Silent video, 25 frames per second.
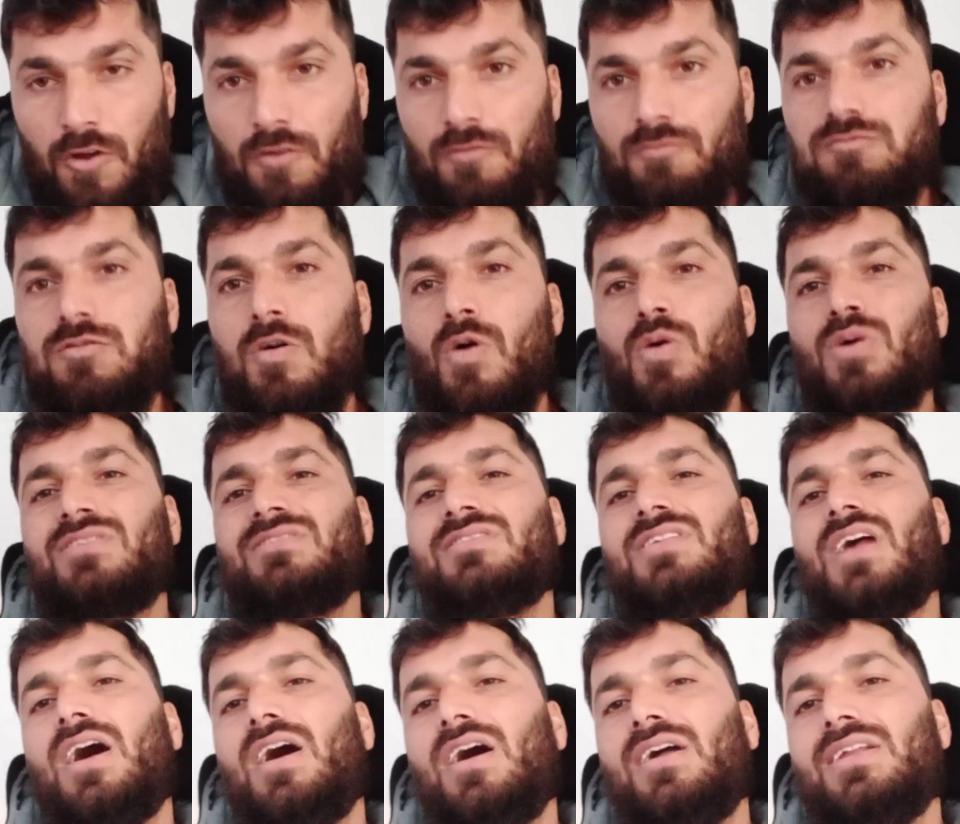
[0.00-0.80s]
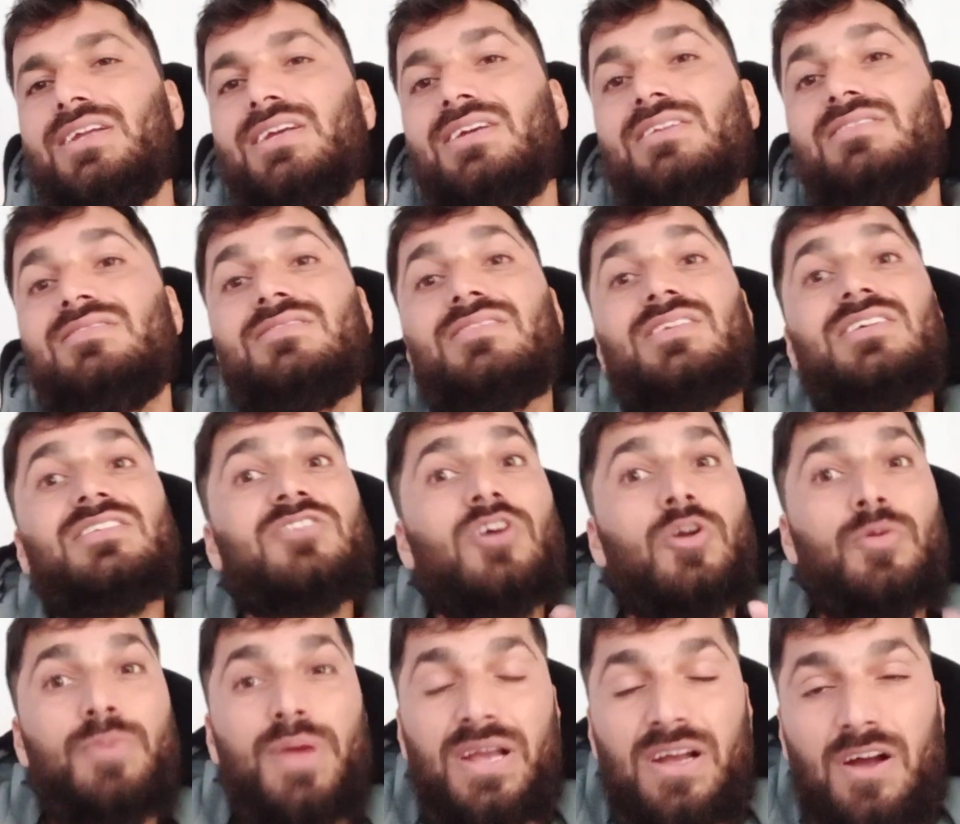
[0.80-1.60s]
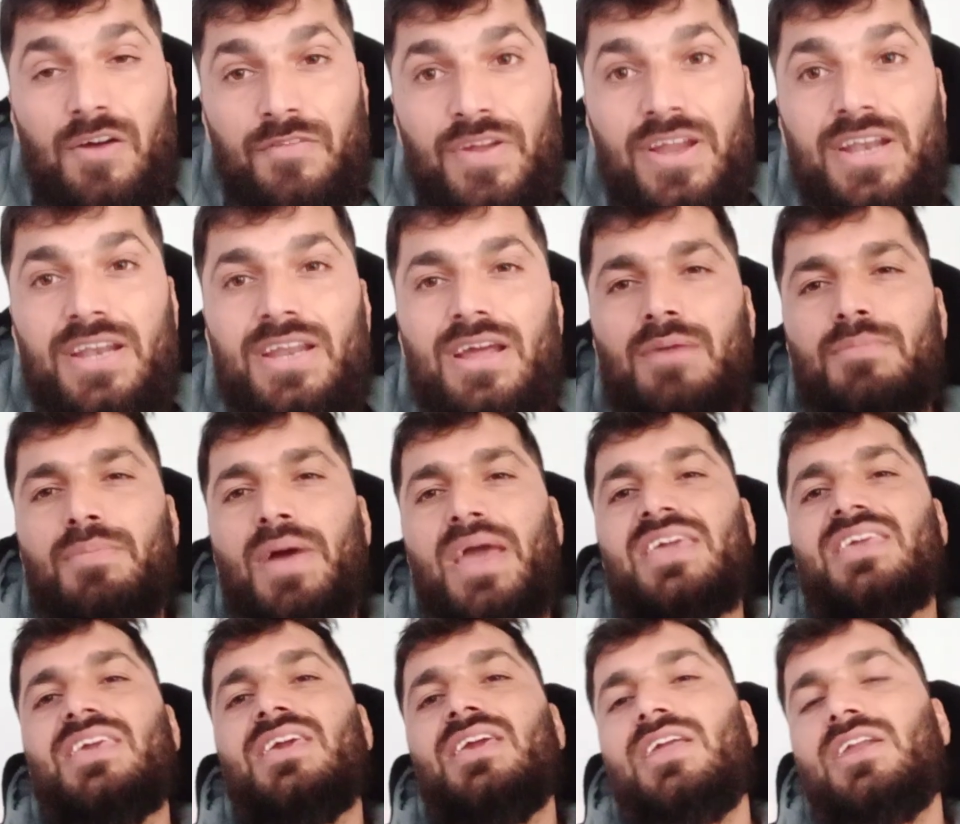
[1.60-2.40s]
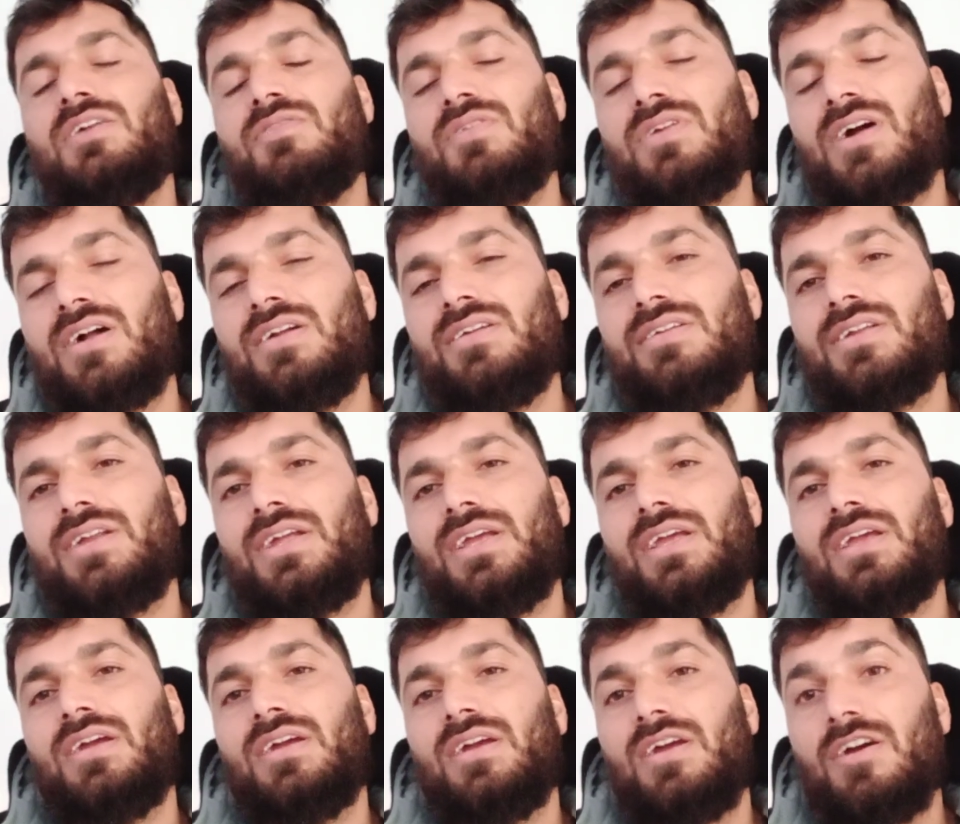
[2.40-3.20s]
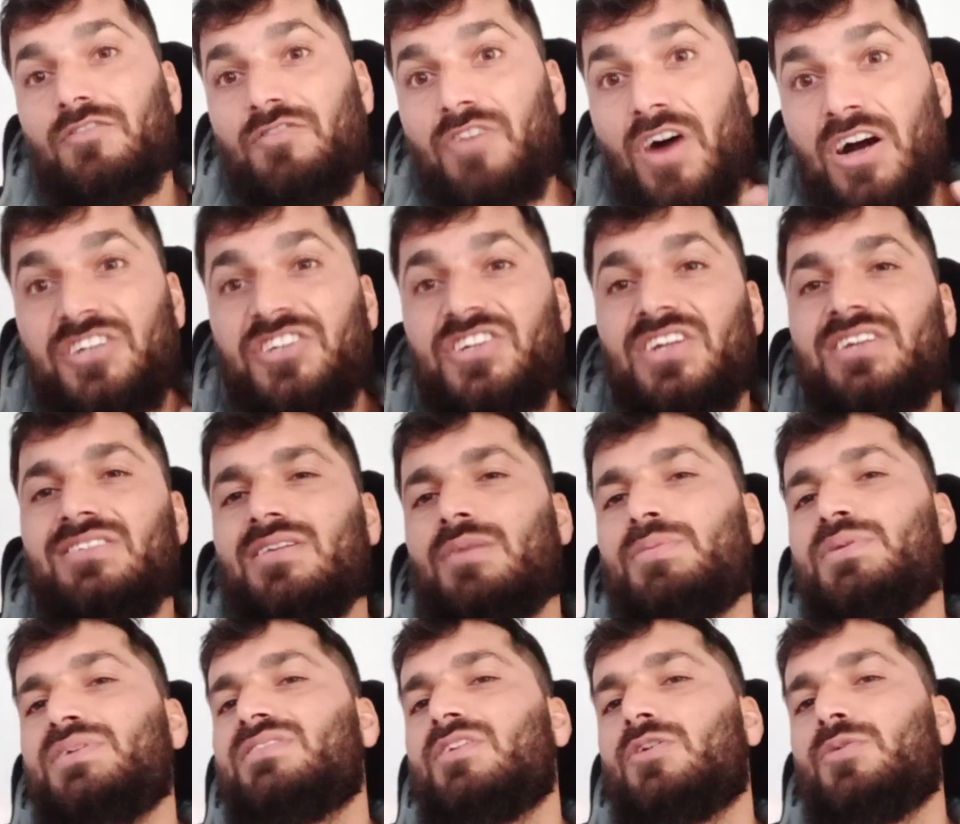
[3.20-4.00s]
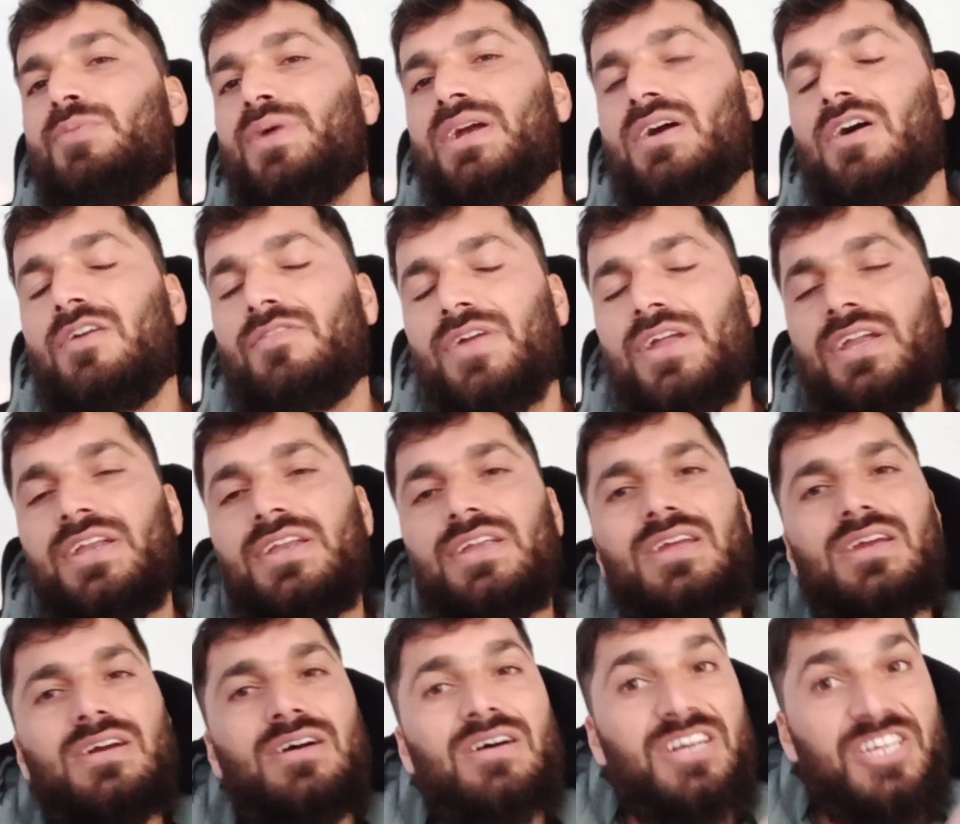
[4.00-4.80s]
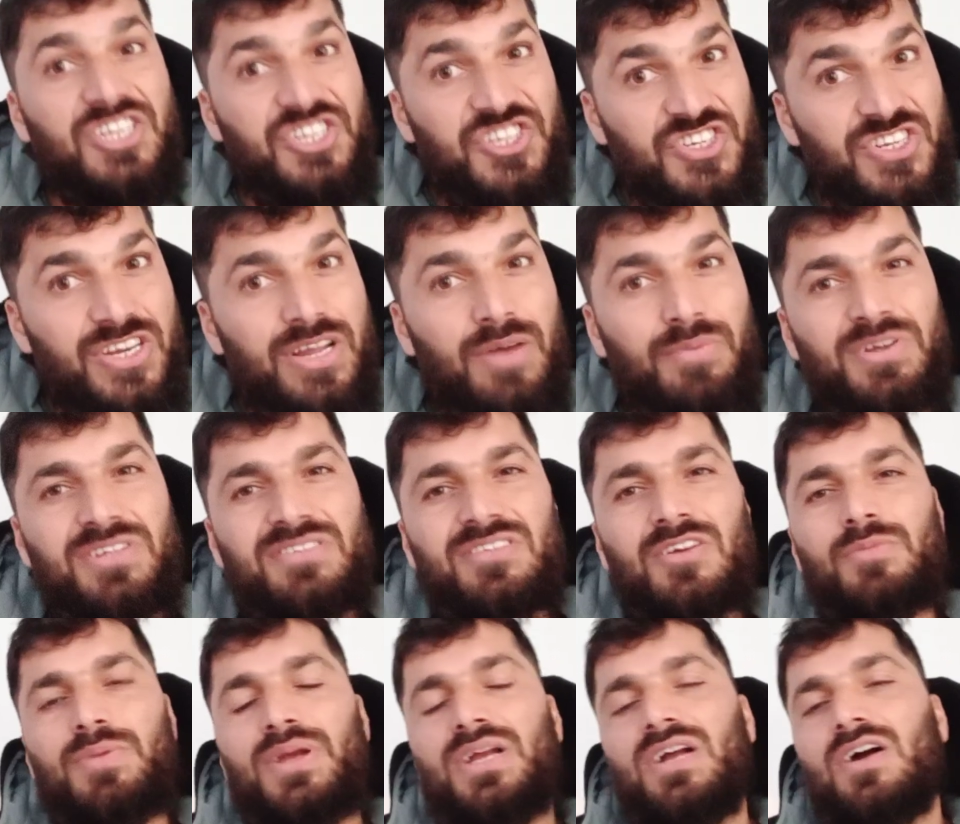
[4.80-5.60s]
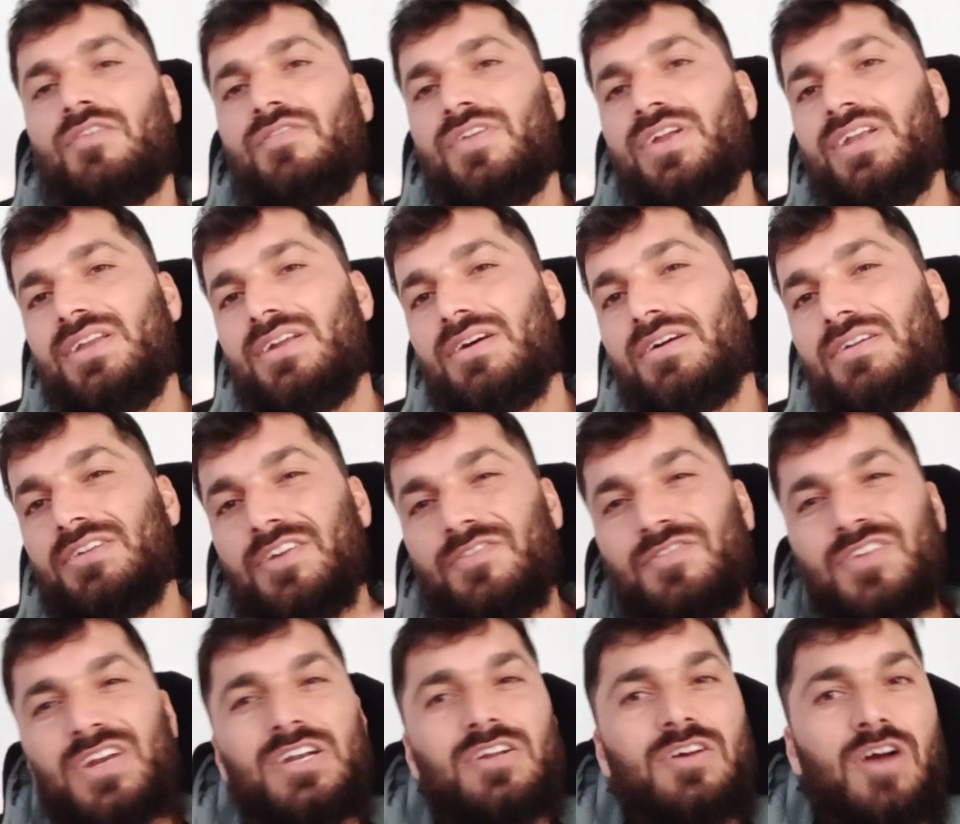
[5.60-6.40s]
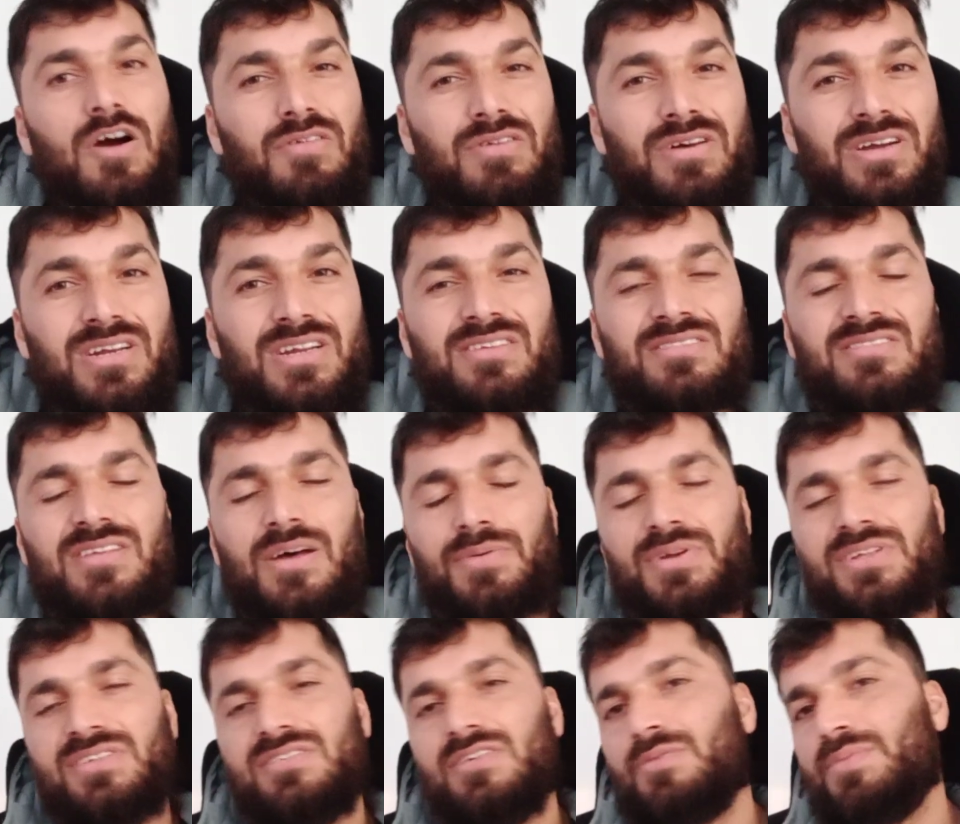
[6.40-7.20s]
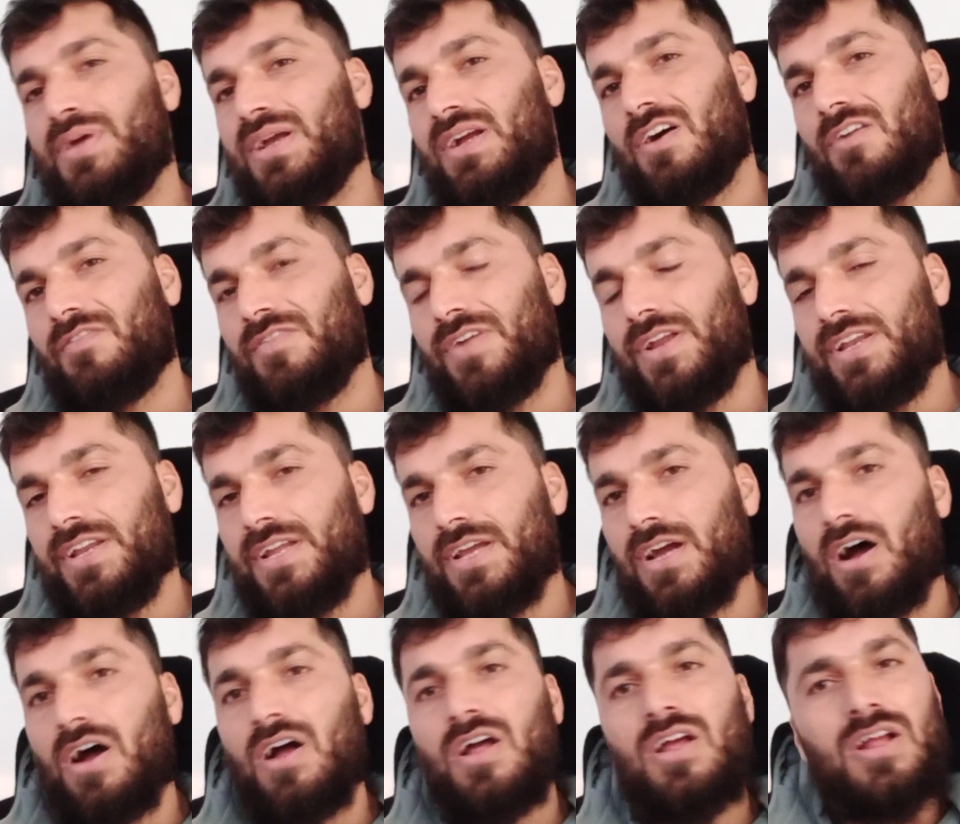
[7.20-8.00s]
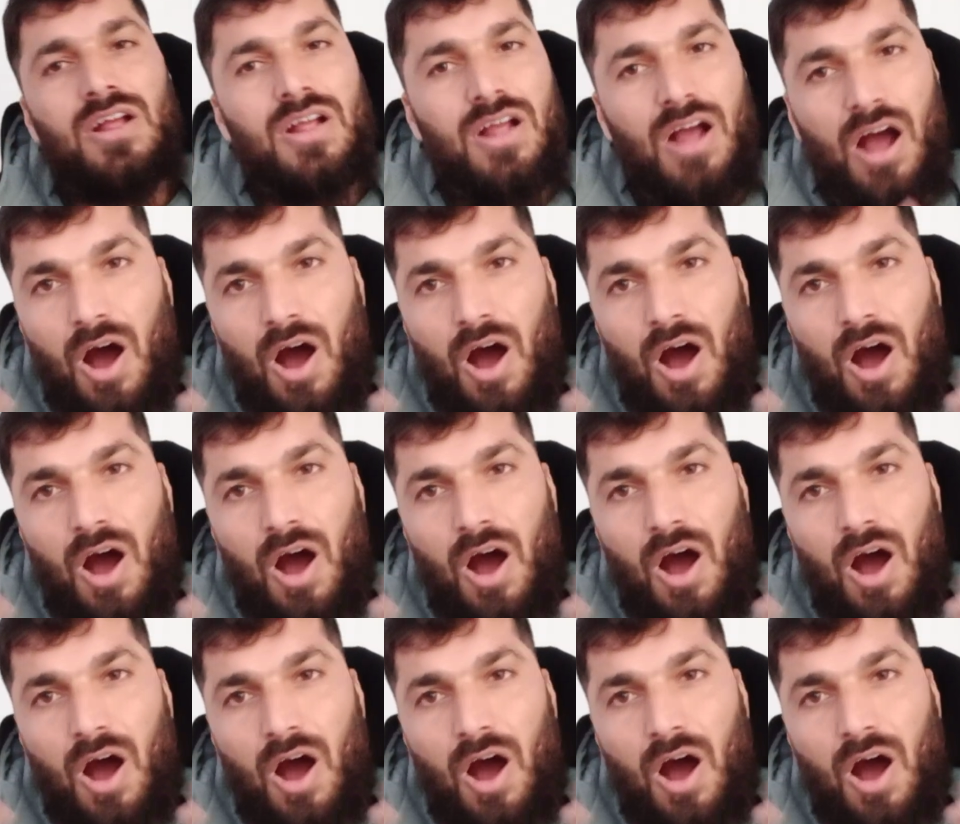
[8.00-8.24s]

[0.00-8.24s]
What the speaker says: focus on is Reserve Bank of India, banking in our country, functions of Reserve Bank of India, history of Reserve Bank of India, different governors of Reserve Bank of India.